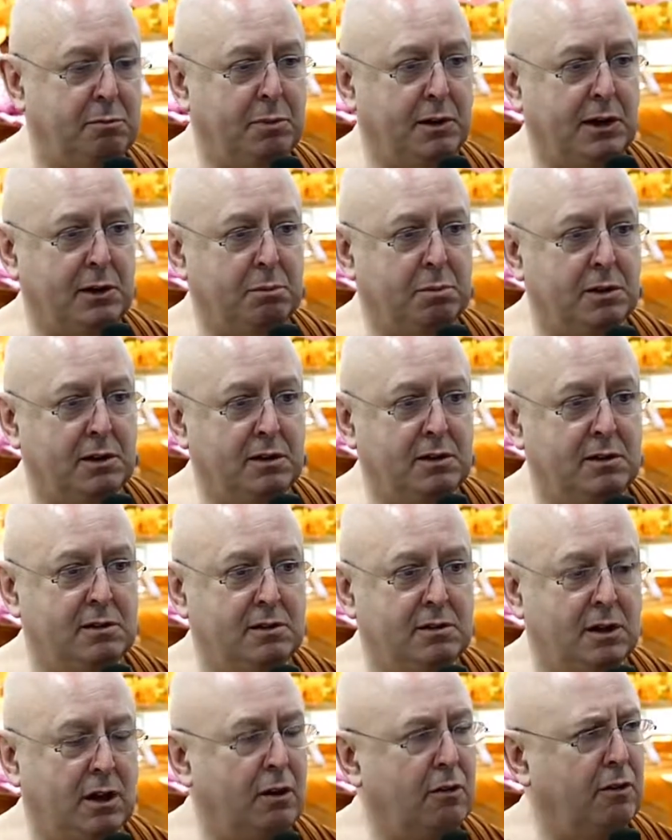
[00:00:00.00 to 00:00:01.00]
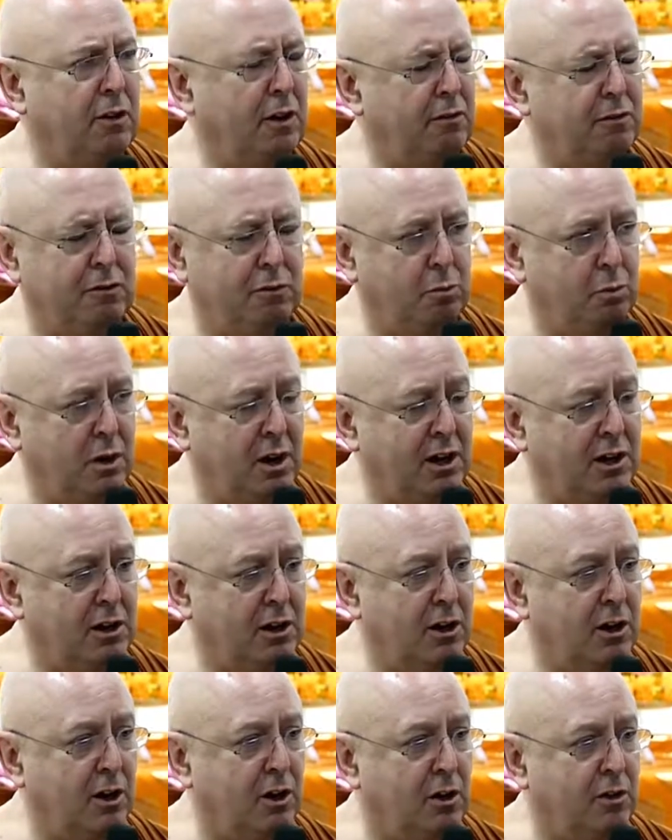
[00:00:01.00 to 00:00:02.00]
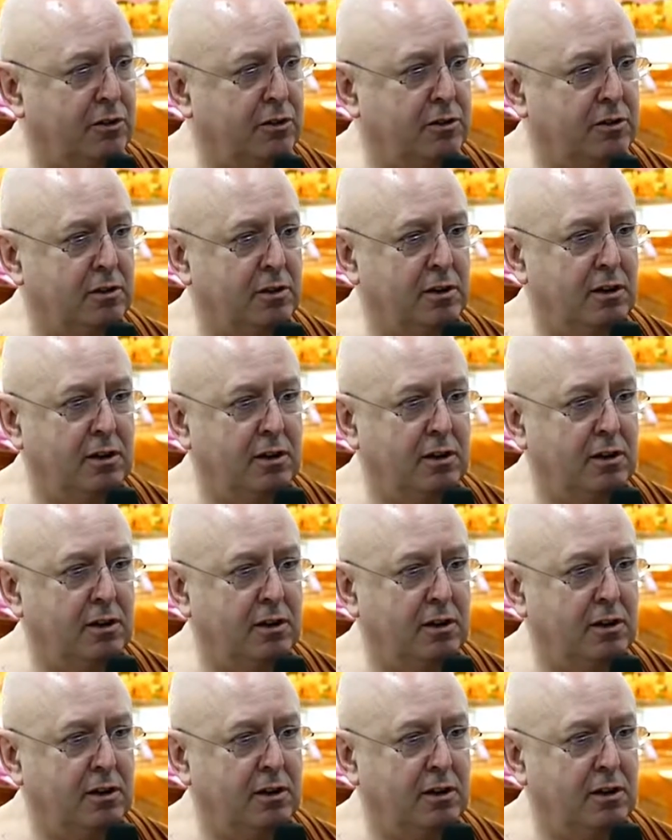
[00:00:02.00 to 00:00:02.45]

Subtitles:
paper, of white cloth,